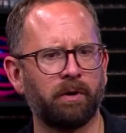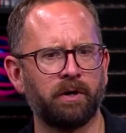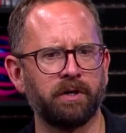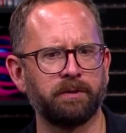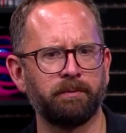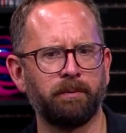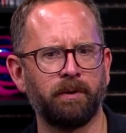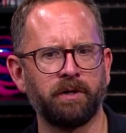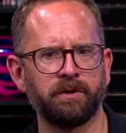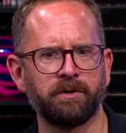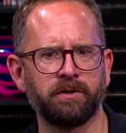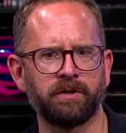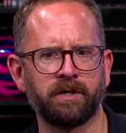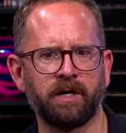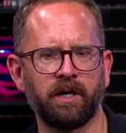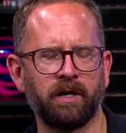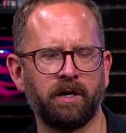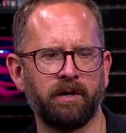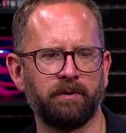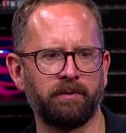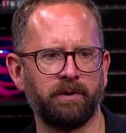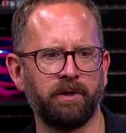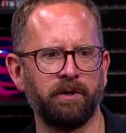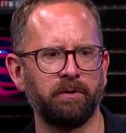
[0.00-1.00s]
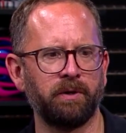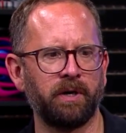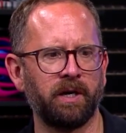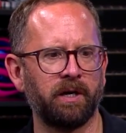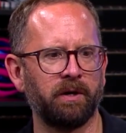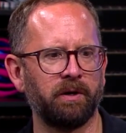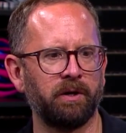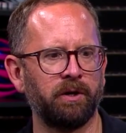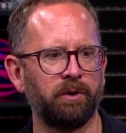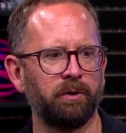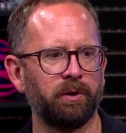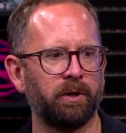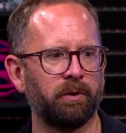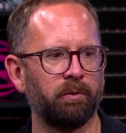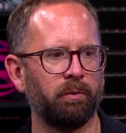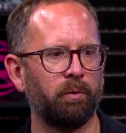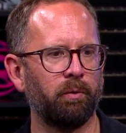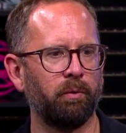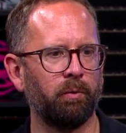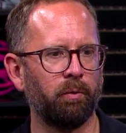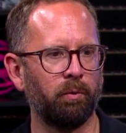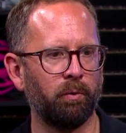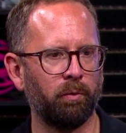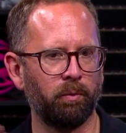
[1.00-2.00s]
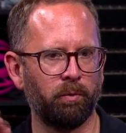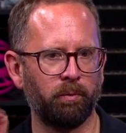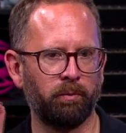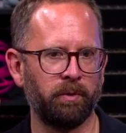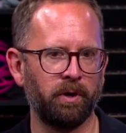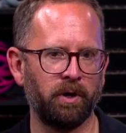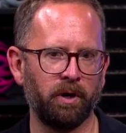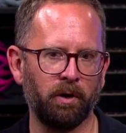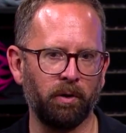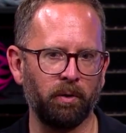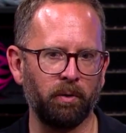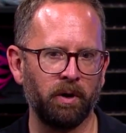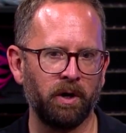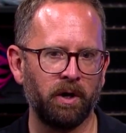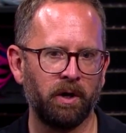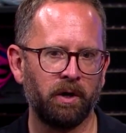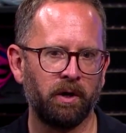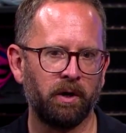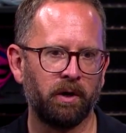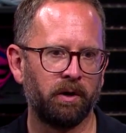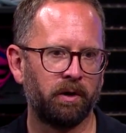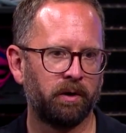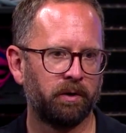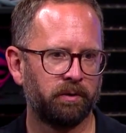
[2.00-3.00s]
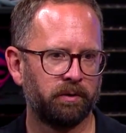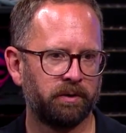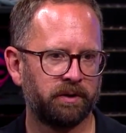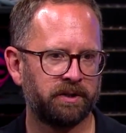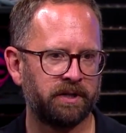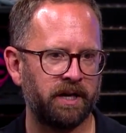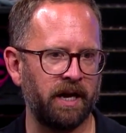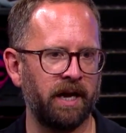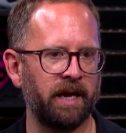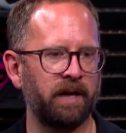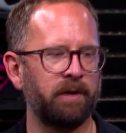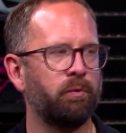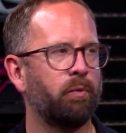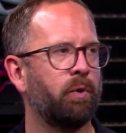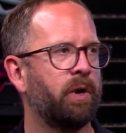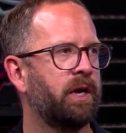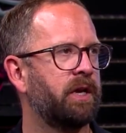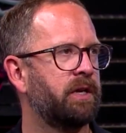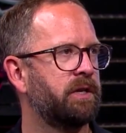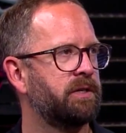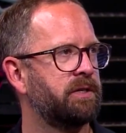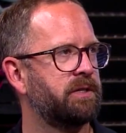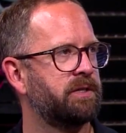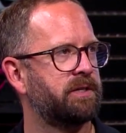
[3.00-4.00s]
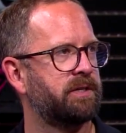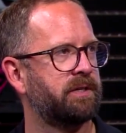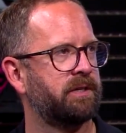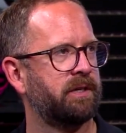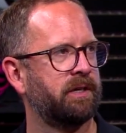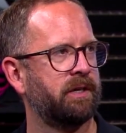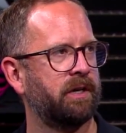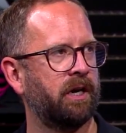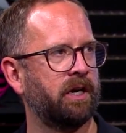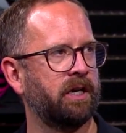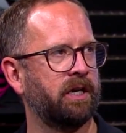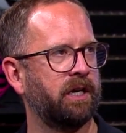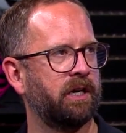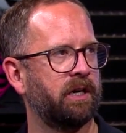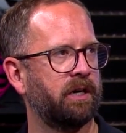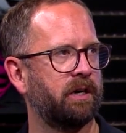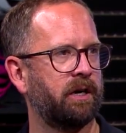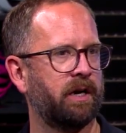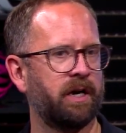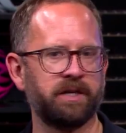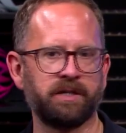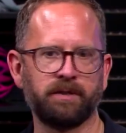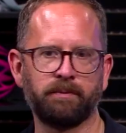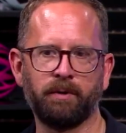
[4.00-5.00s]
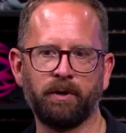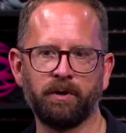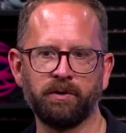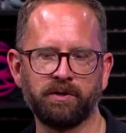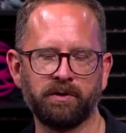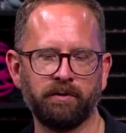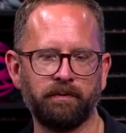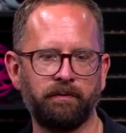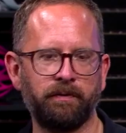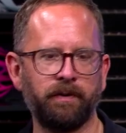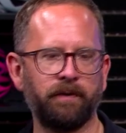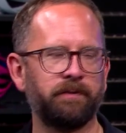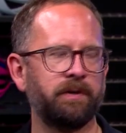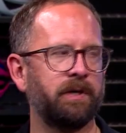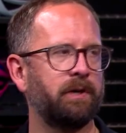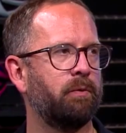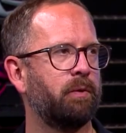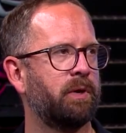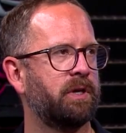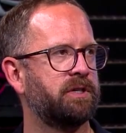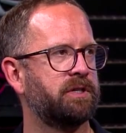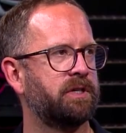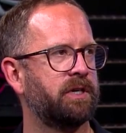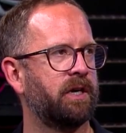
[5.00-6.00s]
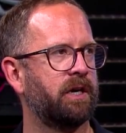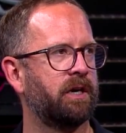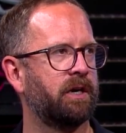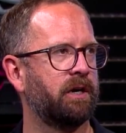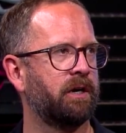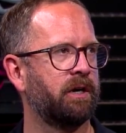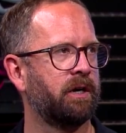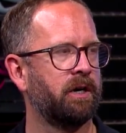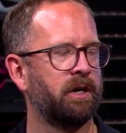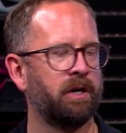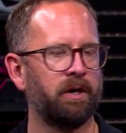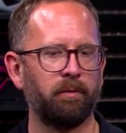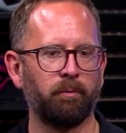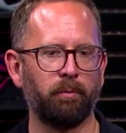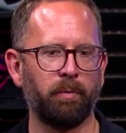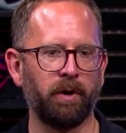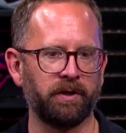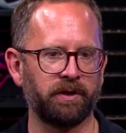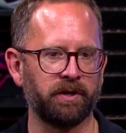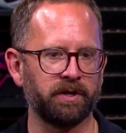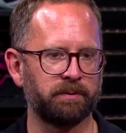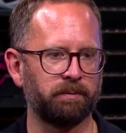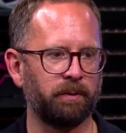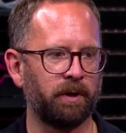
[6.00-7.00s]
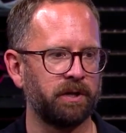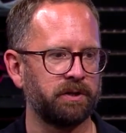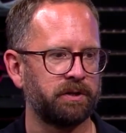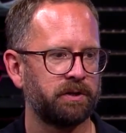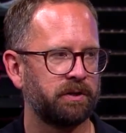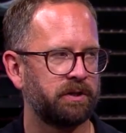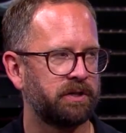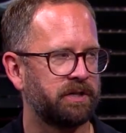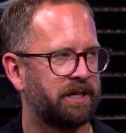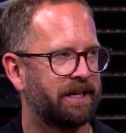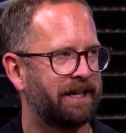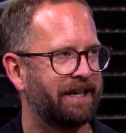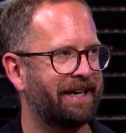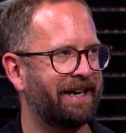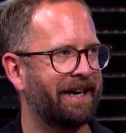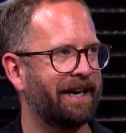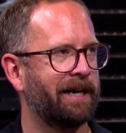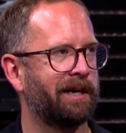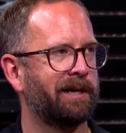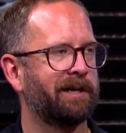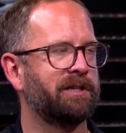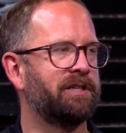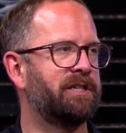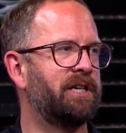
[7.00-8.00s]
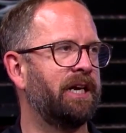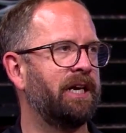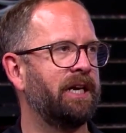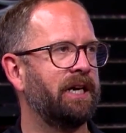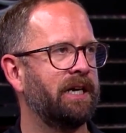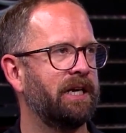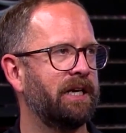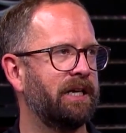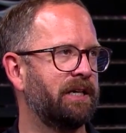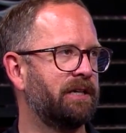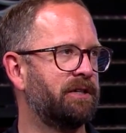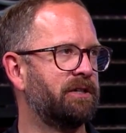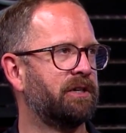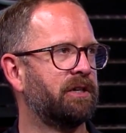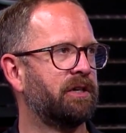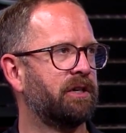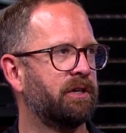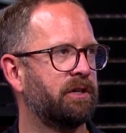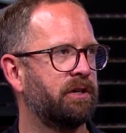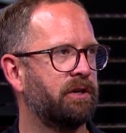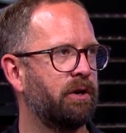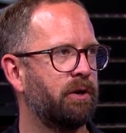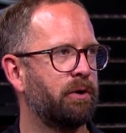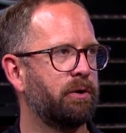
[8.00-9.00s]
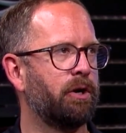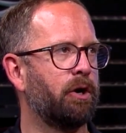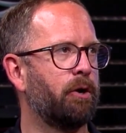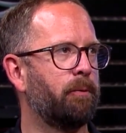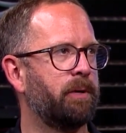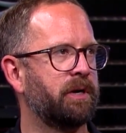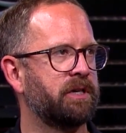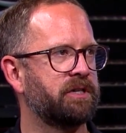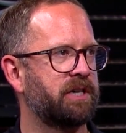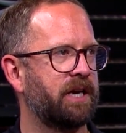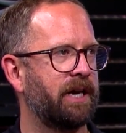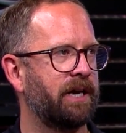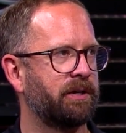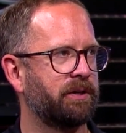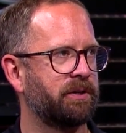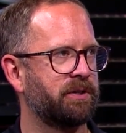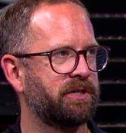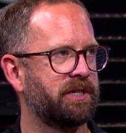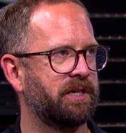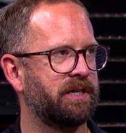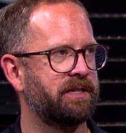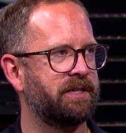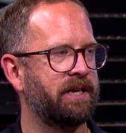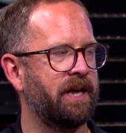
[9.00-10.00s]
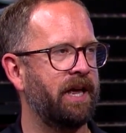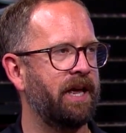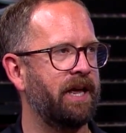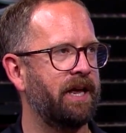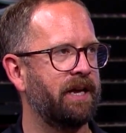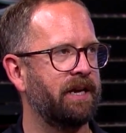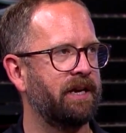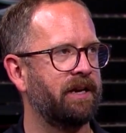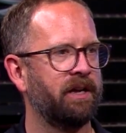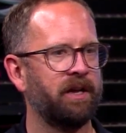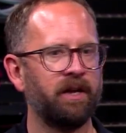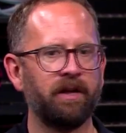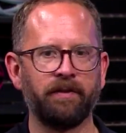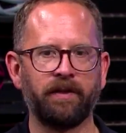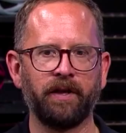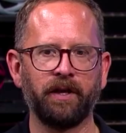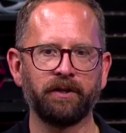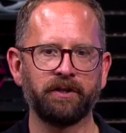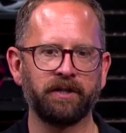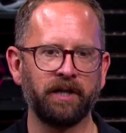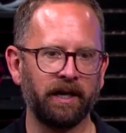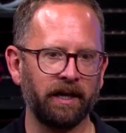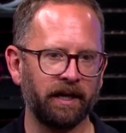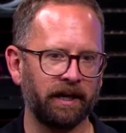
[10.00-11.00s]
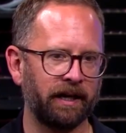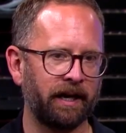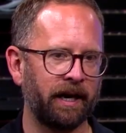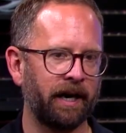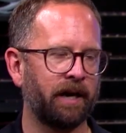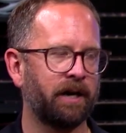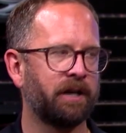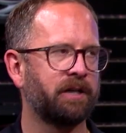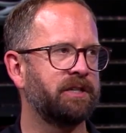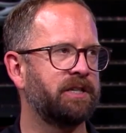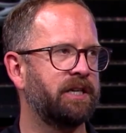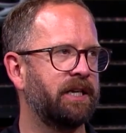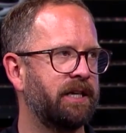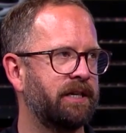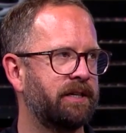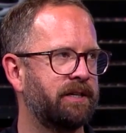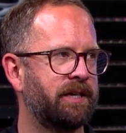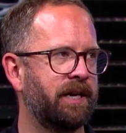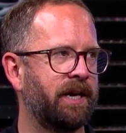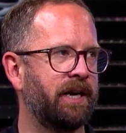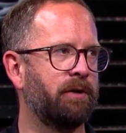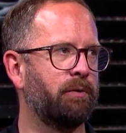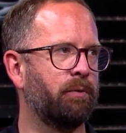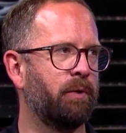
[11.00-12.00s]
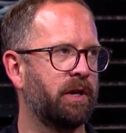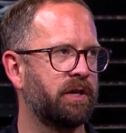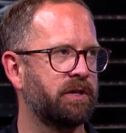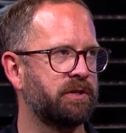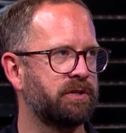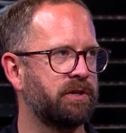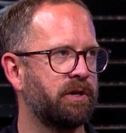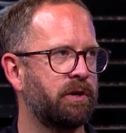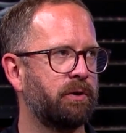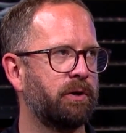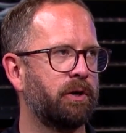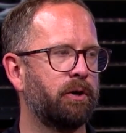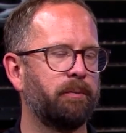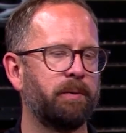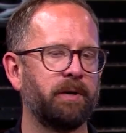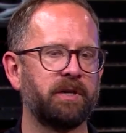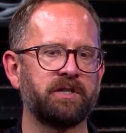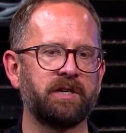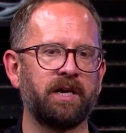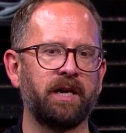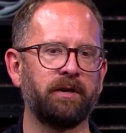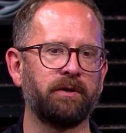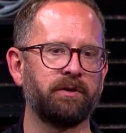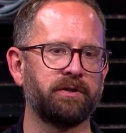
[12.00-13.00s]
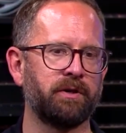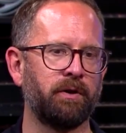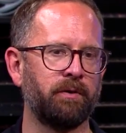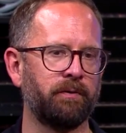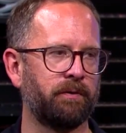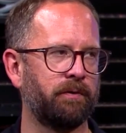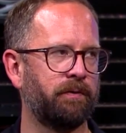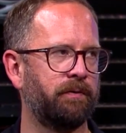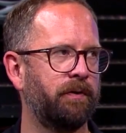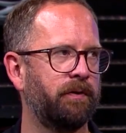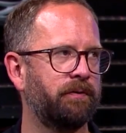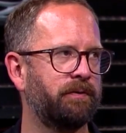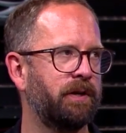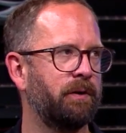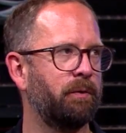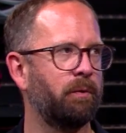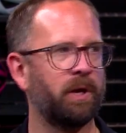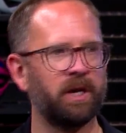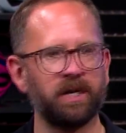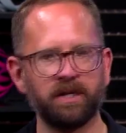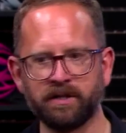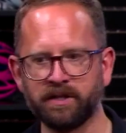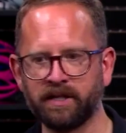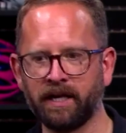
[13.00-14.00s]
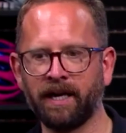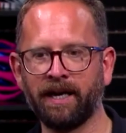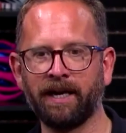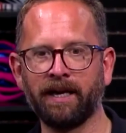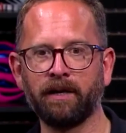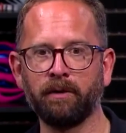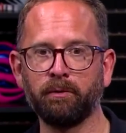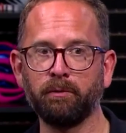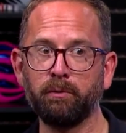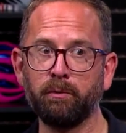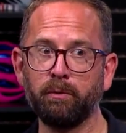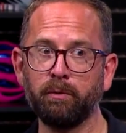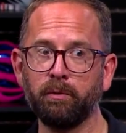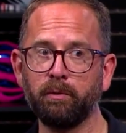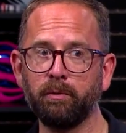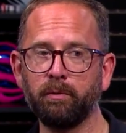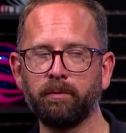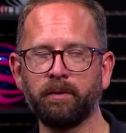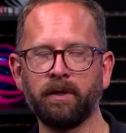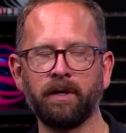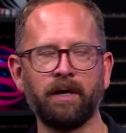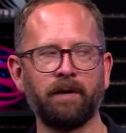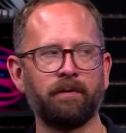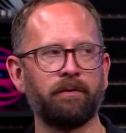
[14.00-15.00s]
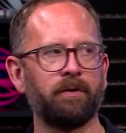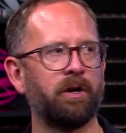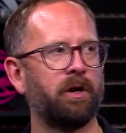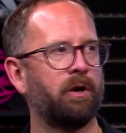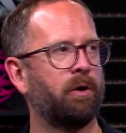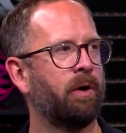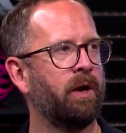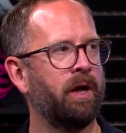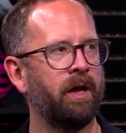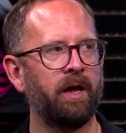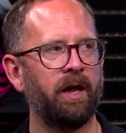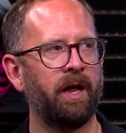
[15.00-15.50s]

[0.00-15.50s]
our sponsors care. If you get, you know, 10 wins a year as opposed to 50 wins a year, but the sponsor is guaranteed no doping scandals at 10, they'll take guaranteed 10 wins, no doping scandals over 50 wins, and ooh, you never know.